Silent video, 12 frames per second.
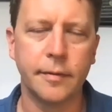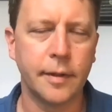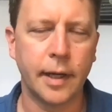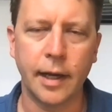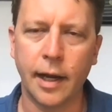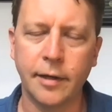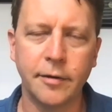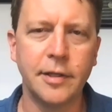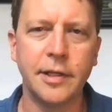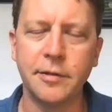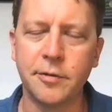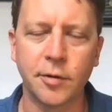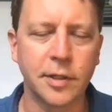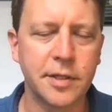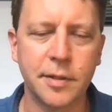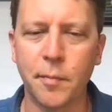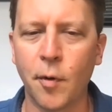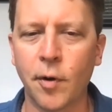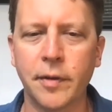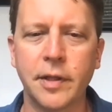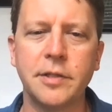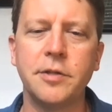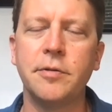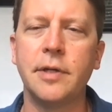I couldn't endorse it more,
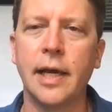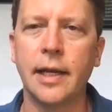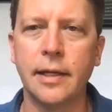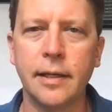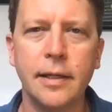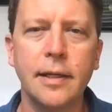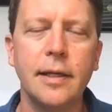that you get